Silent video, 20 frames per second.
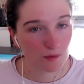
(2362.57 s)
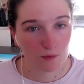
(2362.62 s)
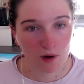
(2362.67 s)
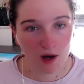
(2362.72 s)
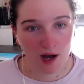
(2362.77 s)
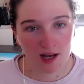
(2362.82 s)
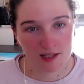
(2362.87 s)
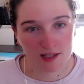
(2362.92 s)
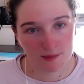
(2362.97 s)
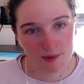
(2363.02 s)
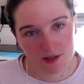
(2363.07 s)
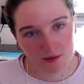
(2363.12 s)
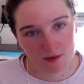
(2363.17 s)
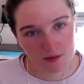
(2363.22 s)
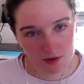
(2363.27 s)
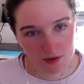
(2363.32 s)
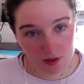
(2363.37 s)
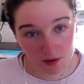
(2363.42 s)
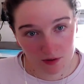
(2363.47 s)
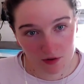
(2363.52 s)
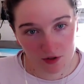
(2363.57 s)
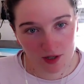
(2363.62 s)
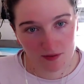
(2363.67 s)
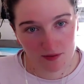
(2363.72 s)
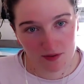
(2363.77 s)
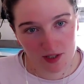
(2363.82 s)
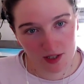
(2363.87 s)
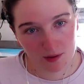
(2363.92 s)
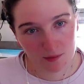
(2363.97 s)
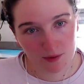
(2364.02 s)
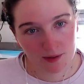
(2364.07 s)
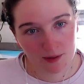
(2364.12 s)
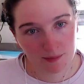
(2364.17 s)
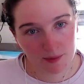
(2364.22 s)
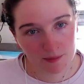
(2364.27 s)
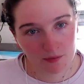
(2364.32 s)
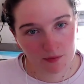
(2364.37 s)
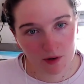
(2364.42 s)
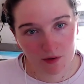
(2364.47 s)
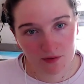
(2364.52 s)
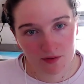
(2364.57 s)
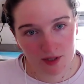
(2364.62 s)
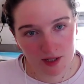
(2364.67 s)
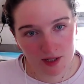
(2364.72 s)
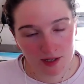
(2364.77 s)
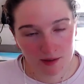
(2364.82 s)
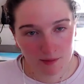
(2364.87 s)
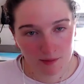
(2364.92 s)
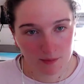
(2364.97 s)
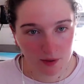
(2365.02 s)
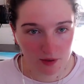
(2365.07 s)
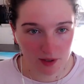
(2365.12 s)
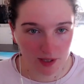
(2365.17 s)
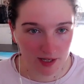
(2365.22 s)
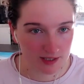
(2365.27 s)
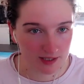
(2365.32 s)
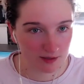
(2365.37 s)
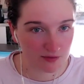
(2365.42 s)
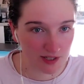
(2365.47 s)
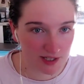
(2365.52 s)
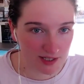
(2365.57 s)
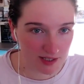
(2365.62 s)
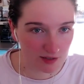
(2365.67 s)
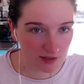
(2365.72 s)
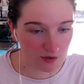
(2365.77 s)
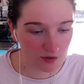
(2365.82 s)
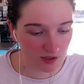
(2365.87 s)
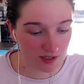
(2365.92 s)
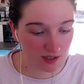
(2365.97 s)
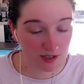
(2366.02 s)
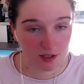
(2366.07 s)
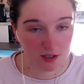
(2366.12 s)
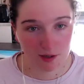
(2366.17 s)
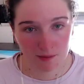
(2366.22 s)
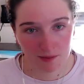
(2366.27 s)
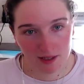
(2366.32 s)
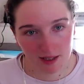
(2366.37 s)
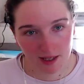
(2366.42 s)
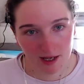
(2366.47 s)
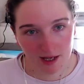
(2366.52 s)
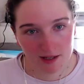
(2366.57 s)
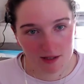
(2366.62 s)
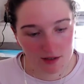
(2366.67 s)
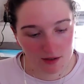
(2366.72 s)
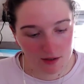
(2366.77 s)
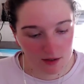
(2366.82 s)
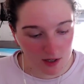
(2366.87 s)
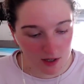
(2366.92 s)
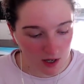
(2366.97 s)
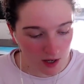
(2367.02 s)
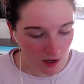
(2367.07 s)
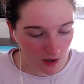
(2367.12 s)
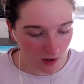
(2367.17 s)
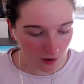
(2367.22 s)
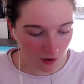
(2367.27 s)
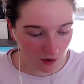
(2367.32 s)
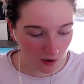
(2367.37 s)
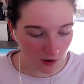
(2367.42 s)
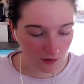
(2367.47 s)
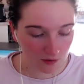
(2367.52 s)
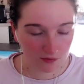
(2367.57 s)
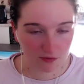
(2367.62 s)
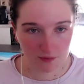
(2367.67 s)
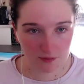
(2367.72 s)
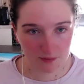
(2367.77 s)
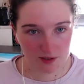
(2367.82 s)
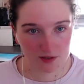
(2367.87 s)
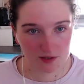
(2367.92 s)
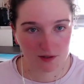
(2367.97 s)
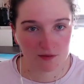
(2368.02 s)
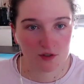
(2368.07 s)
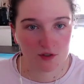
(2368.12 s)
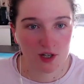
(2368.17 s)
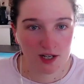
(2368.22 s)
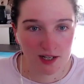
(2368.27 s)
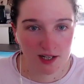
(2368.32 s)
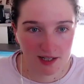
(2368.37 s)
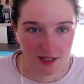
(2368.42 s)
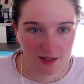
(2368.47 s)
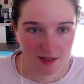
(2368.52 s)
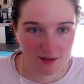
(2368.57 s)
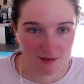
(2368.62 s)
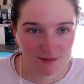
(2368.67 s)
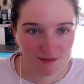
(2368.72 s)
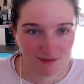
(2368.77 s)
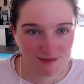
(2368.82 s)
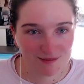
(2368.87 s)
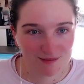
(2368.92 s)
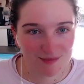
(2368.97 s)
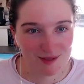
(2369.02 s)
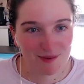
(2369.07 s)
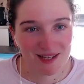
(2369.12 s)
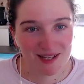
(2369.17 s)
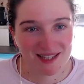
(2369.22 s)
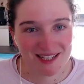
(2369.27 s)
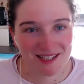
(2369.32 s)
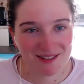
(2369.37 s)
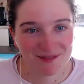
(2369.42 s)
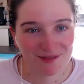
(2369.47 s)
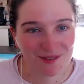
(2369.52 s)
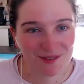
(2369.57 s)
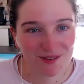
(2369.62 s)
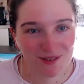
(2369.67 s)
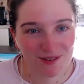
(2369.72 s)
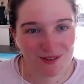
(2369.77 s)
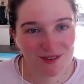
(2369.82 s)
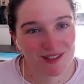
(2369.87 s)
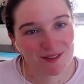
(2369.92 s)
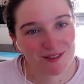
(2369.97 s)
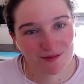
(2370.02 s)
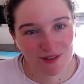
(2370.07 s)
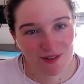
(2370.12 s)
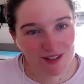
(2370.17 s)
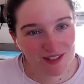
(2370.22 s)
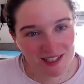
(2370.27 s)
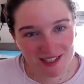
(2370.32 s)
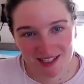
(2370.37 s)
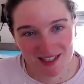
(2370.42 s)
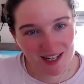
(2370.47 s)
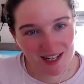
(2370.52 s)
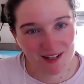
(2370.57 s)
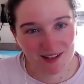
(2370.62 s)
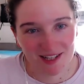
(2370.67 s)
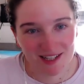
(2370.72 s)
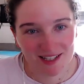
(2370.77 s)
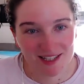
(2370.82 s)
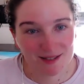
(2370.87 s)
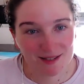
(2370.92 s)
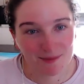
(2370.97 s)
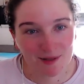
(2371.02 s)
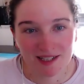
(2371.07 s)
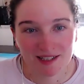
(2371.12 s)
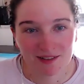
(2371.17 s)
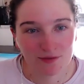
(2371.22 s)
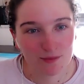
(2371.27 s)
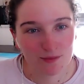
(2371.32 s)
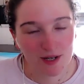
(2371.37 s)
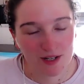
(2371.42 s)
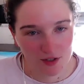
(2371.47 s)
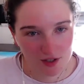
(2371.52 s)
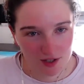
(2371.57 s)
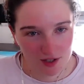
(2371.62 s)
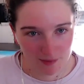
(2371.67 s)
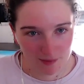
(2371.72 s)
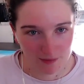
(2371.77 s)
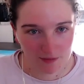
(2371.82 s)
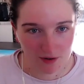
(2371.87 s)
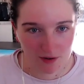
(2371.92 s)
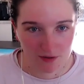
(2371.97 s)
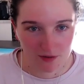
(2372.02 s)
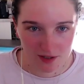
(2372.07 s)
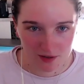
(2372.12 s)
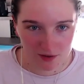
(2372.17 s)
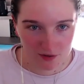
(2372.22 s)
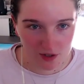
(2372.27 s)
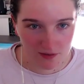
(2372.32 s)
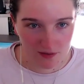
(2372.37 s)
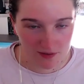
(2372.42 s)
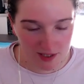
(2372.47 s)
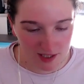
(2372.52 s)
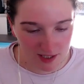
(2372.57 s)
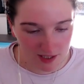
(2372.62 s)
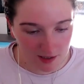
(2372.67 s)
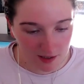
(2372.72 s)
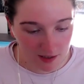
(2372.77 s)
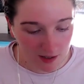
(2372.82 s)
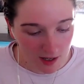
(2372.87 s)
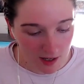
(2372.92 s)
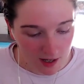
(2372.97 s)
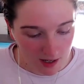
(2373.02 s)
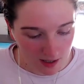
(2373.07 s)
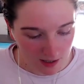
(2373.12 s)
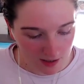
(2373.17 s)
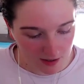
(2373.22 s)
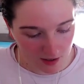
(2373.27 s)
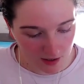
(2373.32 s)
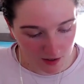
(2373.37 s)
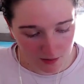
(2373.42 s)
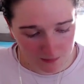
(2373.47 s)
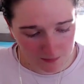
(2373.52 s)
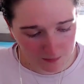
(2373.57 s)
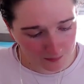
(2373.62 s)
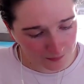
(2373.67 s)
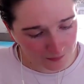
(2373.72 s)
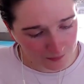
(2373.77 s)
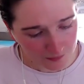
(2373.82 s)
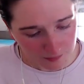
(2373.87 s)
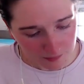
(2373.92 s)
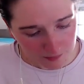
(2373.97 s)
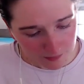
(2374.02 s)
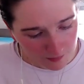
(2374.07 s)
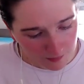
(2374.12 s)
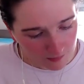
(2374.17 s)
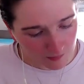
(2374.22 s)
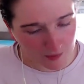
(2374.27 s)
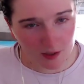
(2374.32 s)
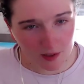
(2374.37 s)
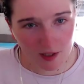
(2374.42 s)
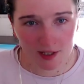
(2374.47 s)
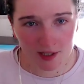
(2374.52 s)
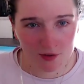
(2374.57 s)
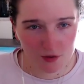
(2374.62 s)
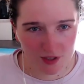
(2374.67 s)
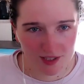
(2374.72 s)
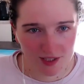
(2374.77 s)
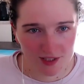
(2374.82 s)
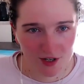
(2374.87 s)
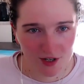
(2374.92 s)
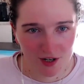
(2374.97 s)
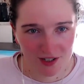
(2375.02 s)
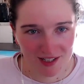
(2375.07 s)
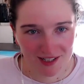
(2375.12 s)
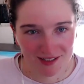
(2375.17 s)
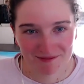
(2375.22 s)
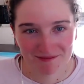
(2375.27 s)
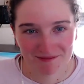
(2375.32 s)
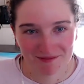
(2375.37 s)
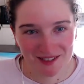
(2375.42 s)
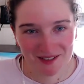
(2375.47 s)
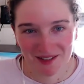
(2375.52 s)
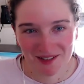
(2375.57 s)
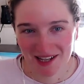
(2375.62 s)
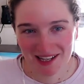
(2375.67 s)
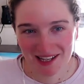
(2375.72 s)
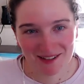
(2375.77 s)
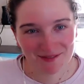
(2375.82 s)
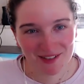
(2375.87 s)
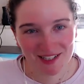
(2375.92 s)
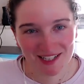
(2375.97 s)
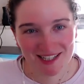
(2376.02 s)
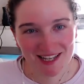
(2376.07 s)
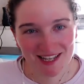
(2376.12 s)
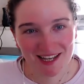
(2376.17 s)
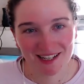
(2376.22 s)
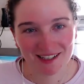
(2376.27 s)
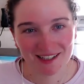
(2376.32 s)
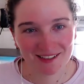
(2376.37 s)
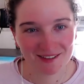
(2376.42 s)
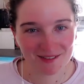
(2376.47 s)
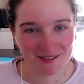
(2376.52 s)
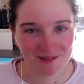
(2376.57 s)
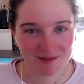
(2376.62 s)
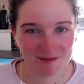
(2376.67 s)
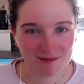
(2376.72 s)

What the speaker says: what aspect of the longevity you want to be involved in, purely as a researcher, as a communicator, or from a sort of cheerleader perspective or the funding side of things. There's many different ways you can be involved in longevity. So enjoy the journey. That's all I can really say.